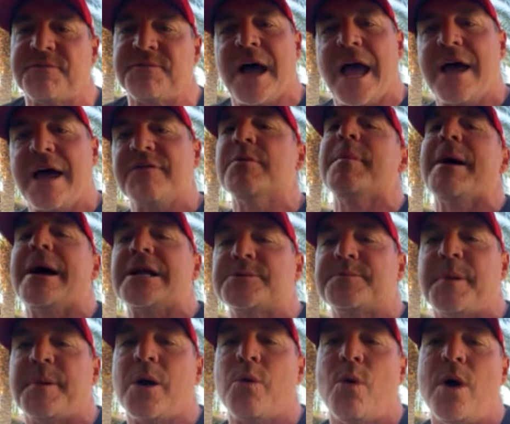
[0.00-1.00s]
If I have the
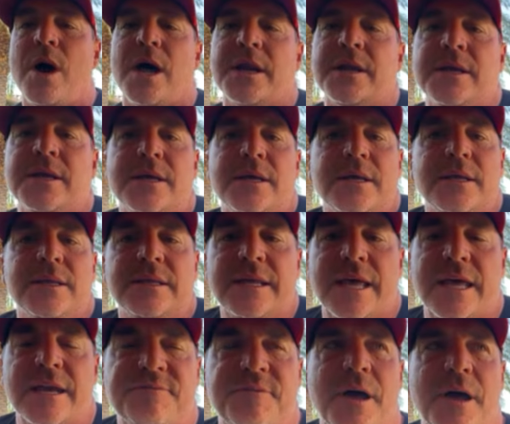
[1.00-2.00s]
matchup I want,
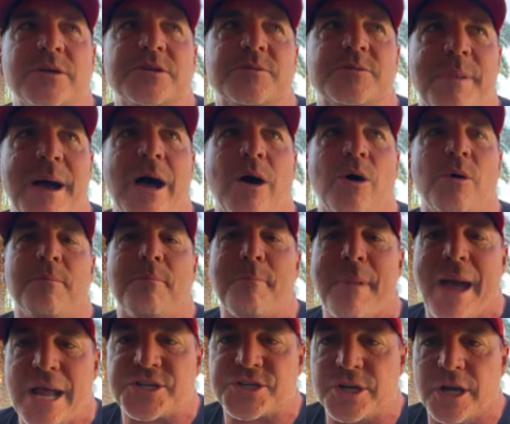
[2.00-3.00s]
the NFL is about
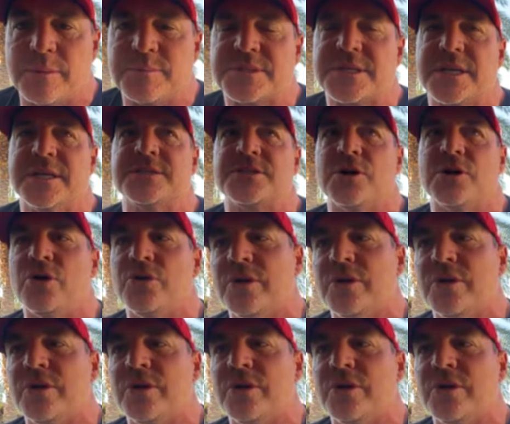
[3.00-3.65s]
matchups. And